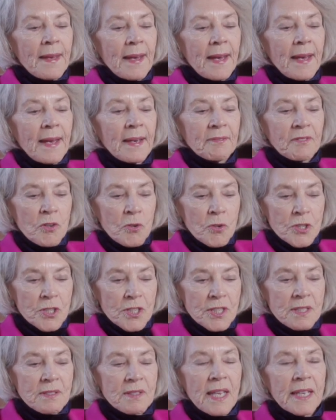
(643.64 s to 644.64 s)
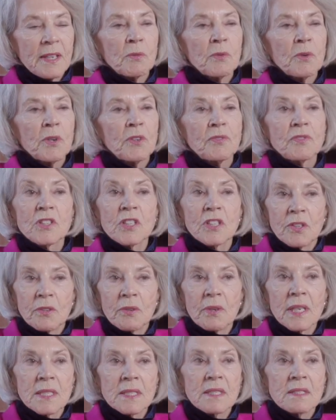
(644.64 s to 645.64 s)
Of course, slate roof too,
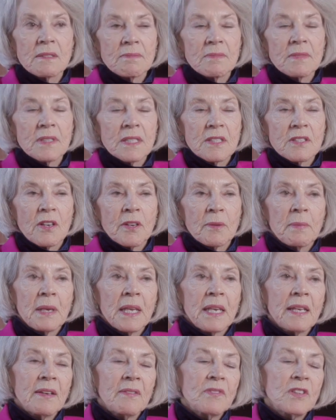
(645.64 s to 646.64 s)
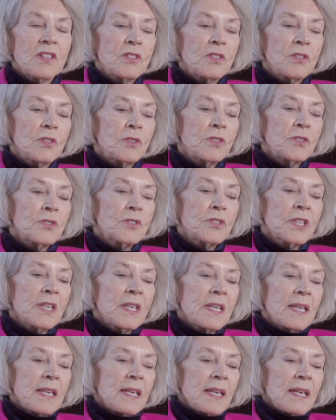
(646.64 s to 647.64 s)
as is on many of the Tudors.
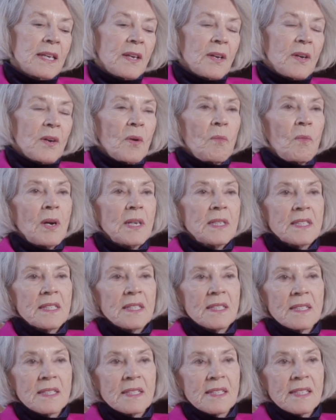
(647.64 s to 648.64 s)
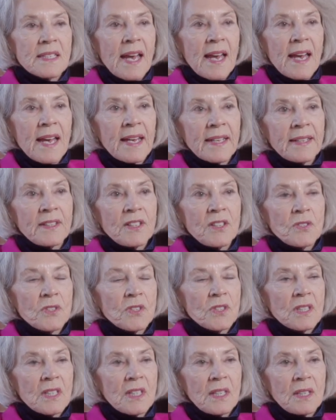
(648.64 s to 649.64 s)
Once inside, you
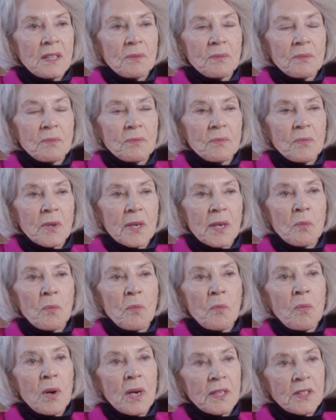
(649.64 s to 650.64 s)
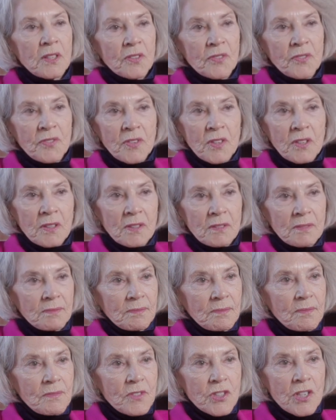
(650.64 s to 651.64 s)
see what a wonderful
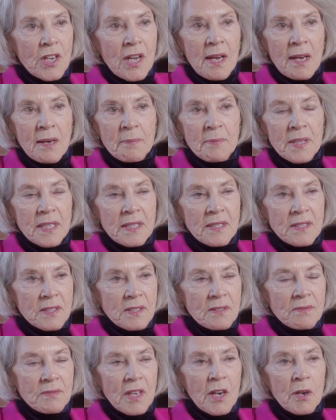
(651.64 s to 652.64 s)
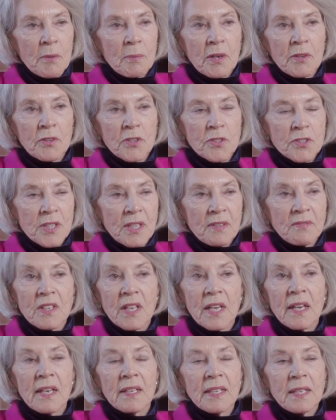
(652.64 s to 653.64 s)
job these homeowners have
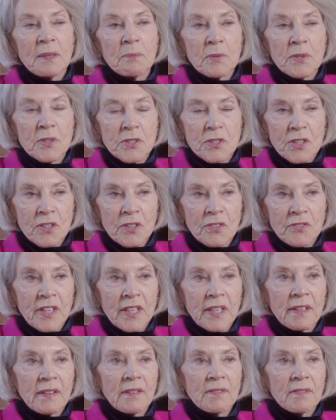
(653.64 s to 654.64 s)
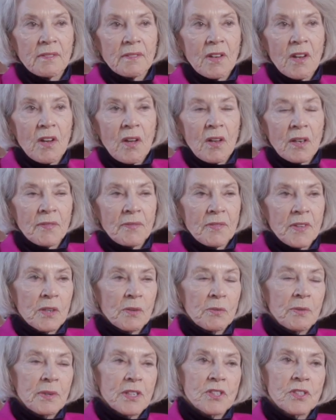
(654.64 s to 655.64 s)
done in preserving all of the
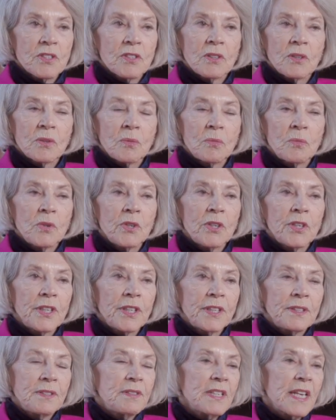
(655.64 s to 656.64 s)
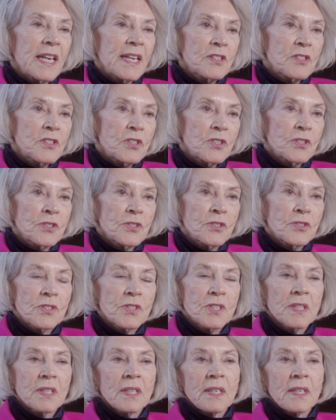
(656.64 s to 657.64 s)
original wood textures,